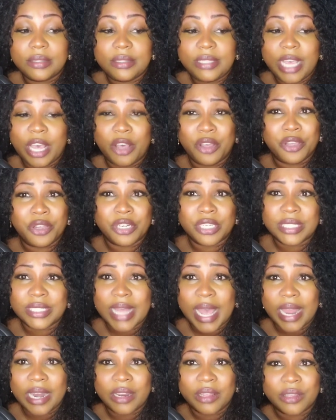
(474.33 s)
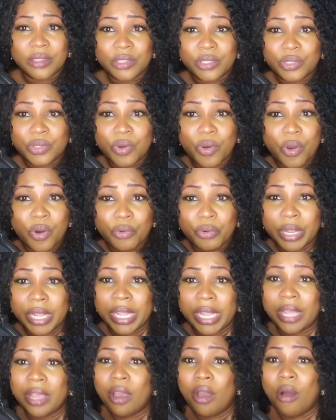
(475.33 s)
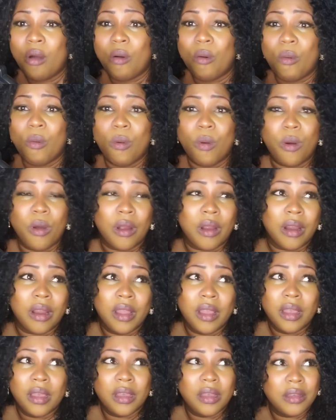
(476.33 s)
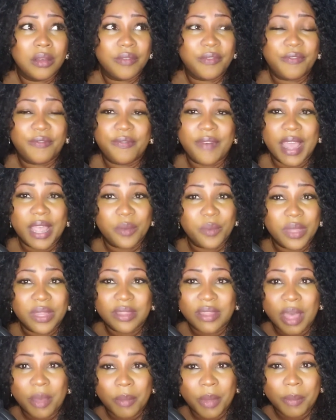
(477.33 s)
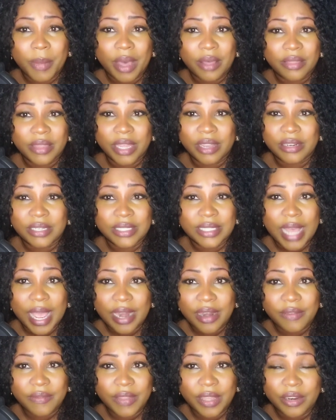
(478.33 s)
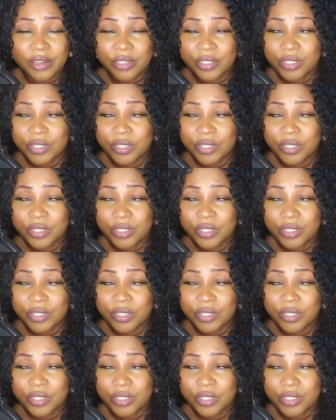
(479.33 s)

tell your side of the story or fight with them about their side of their